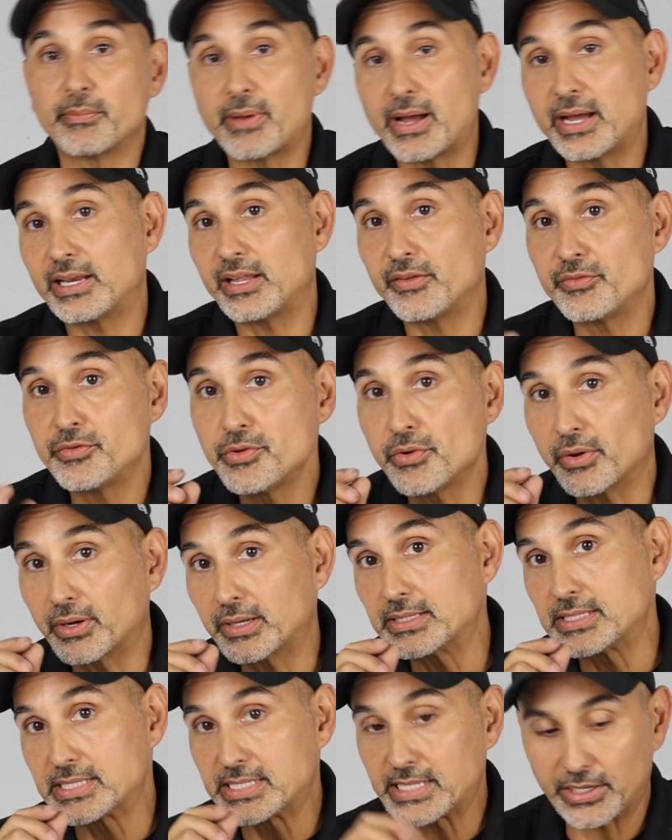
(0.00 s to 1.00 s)
mind if you are
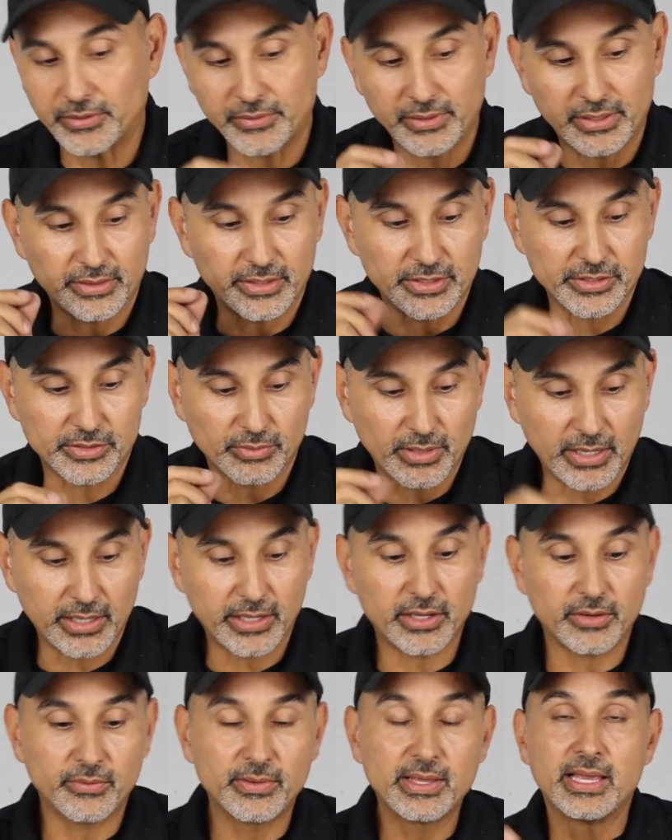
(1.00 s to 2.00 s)
considering this
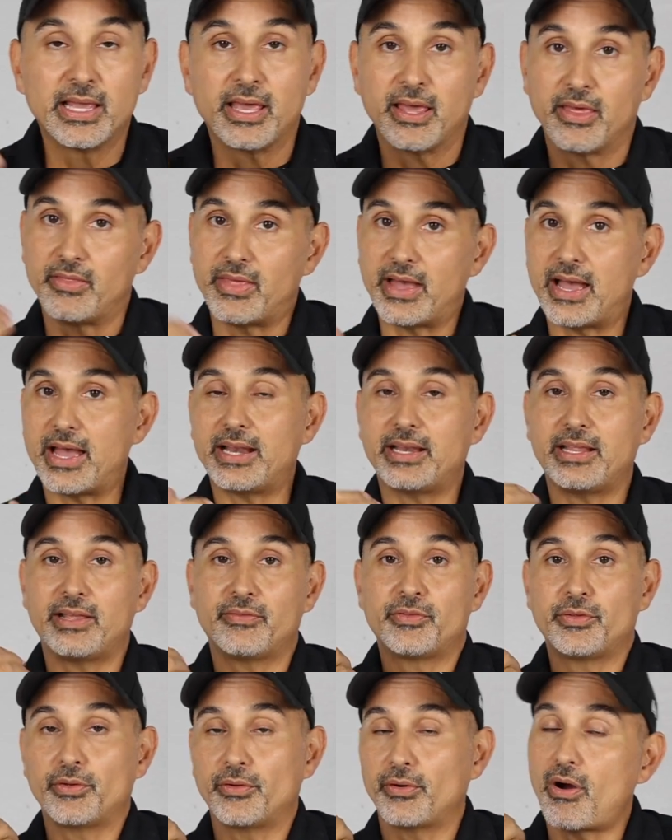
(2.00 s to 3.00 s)
radio, that
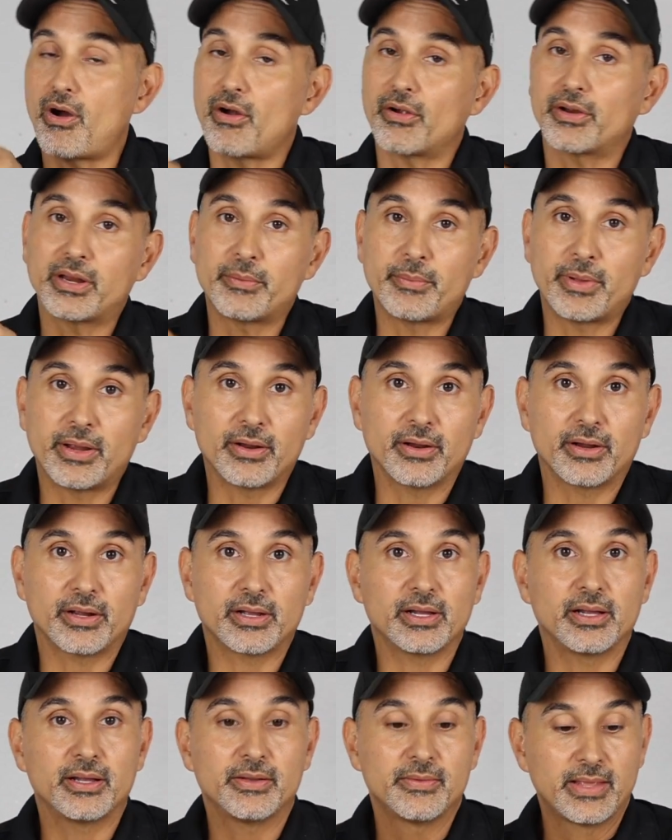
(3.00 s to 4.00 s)
if you are in
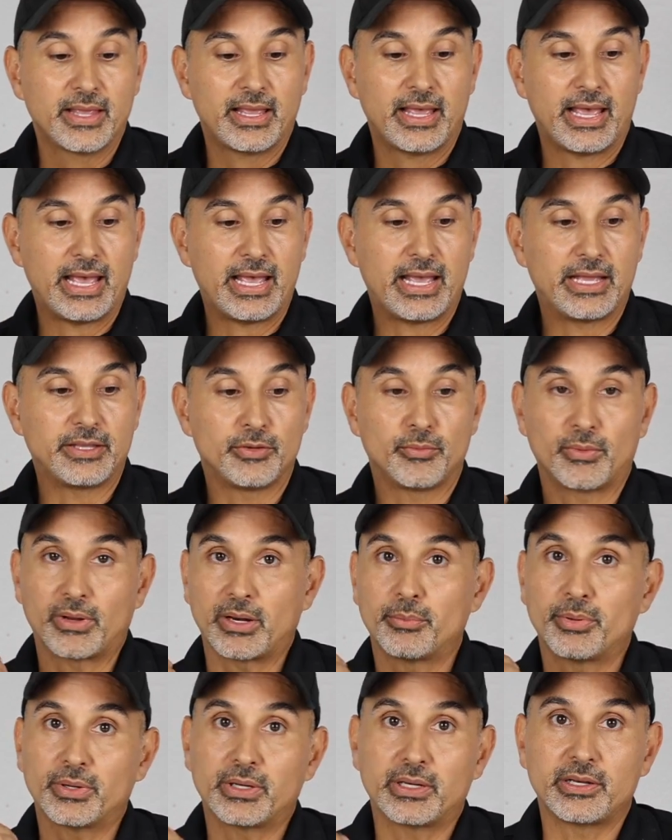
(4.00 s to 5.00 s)
America and you want to
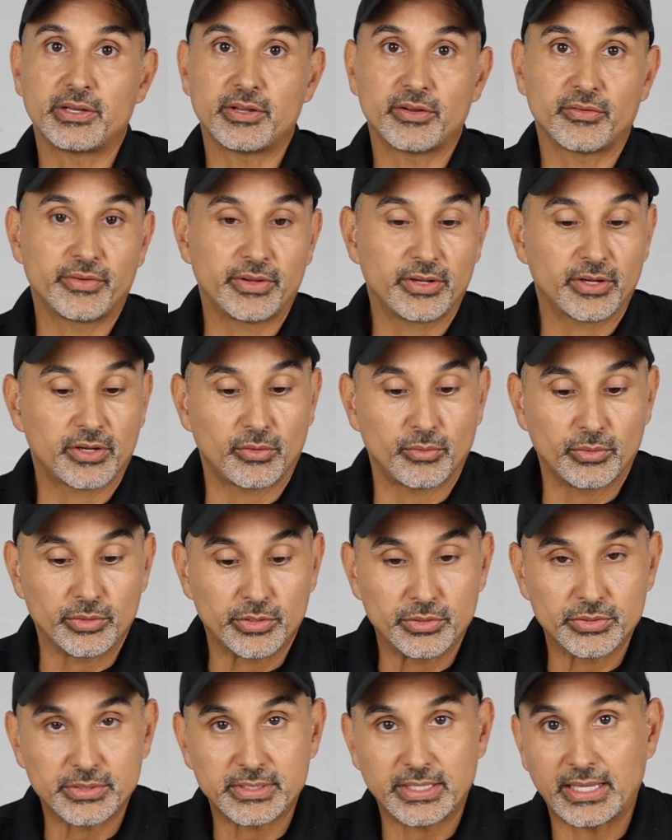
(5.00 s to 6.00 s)
put it in your vehicle
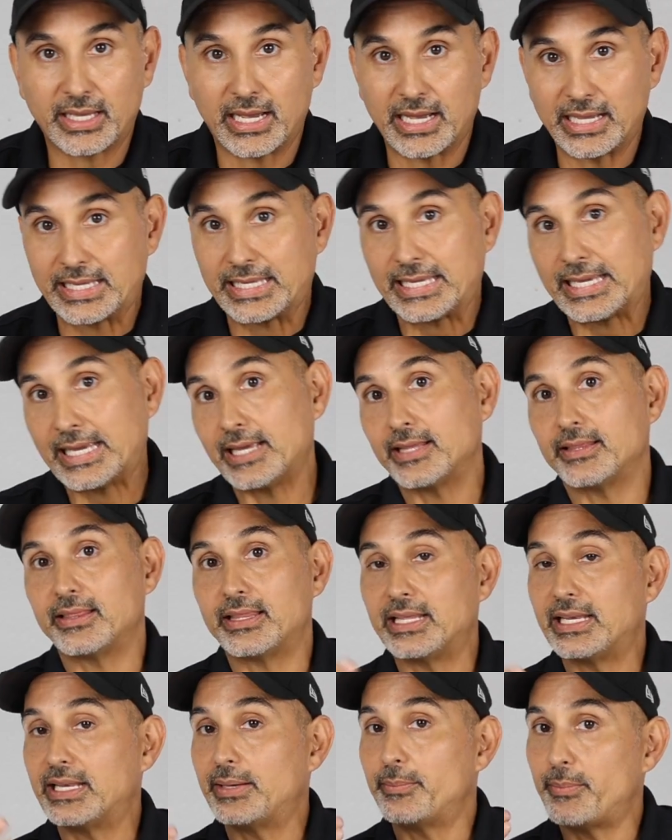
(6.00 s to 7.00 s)
using a kit,
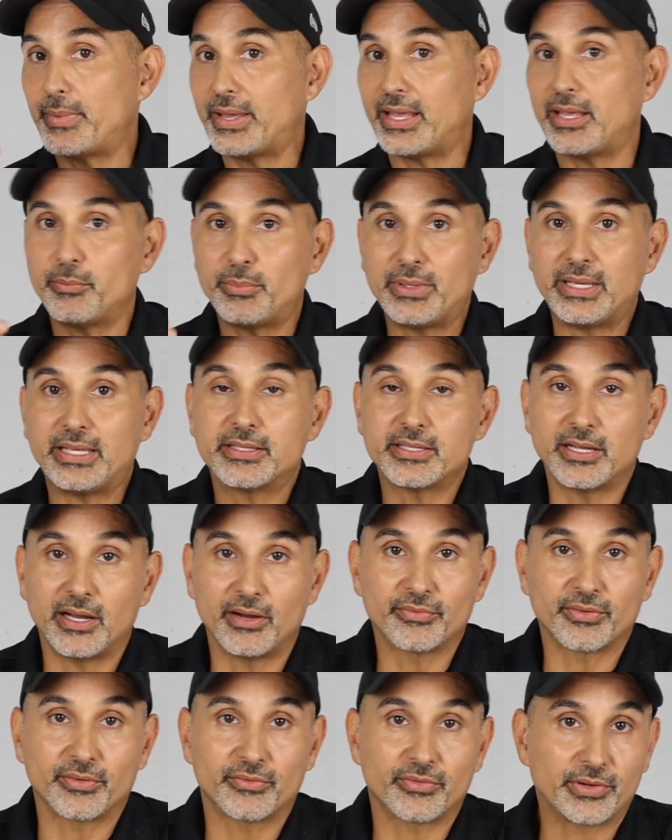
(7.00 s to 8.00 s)
then it may be
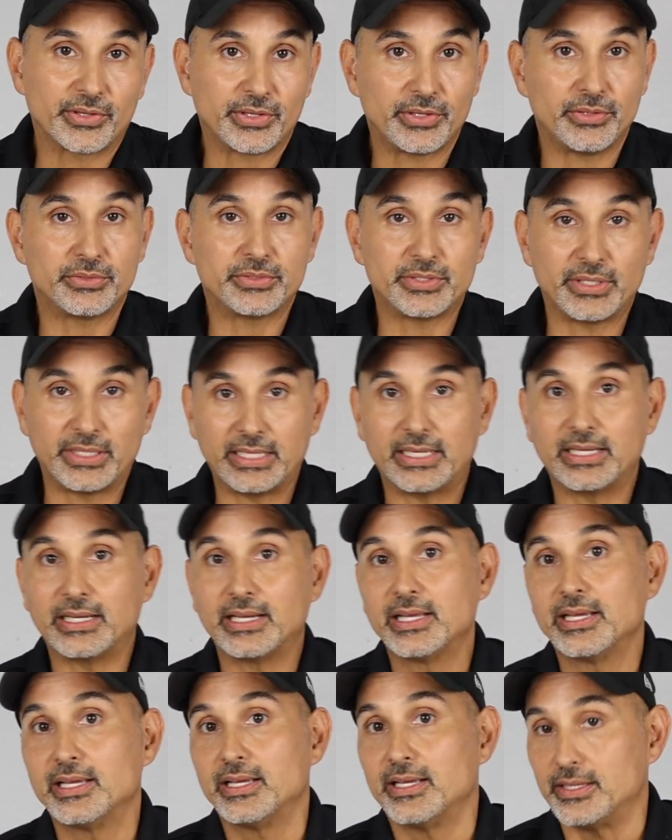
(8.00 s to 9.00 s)
tougher for you to get it
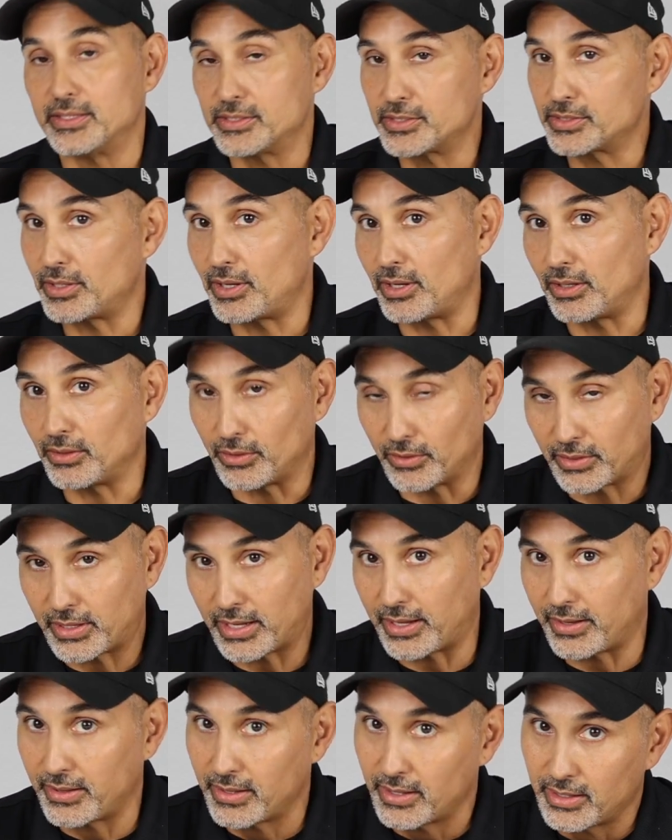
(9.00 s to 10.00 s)
installed.
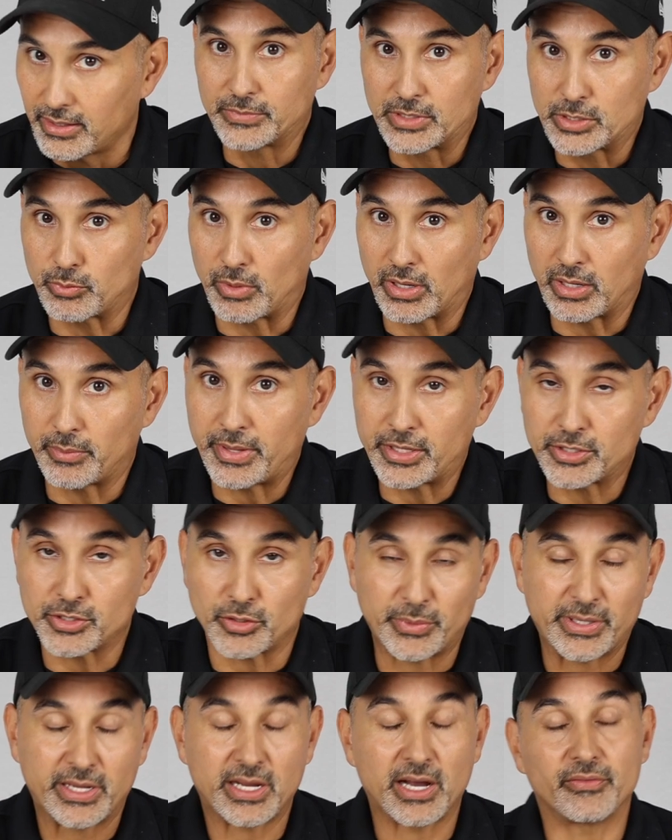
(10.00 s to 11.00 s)
Okay, just want to make sure
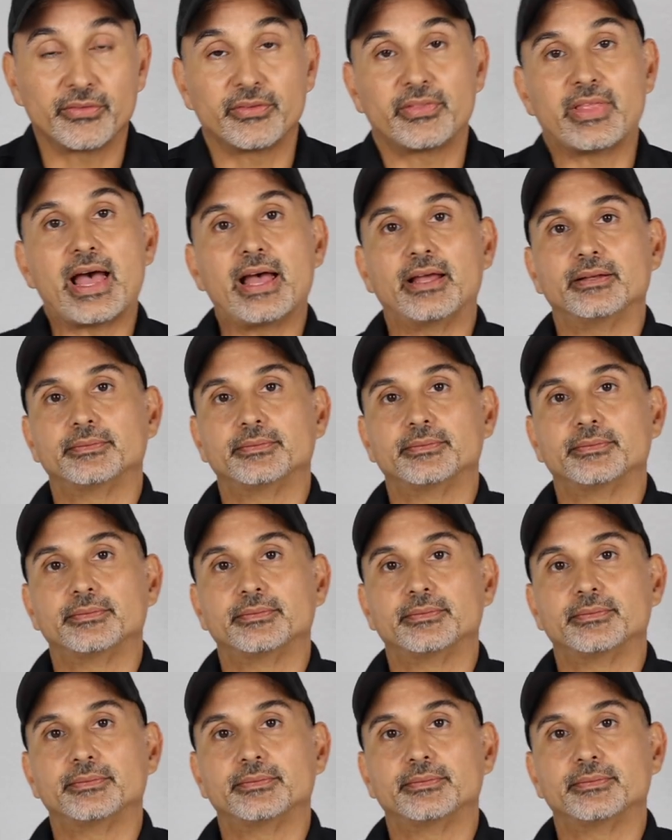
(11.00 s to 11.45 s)
we covered that.